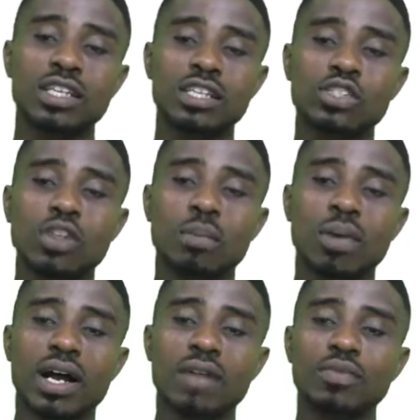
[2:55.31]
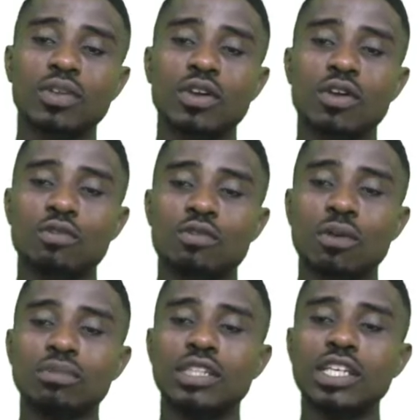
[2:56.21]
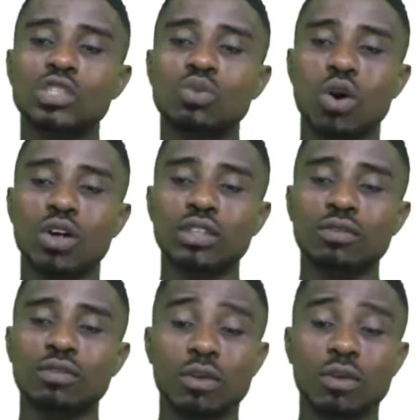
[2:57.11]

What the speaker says: this number from this one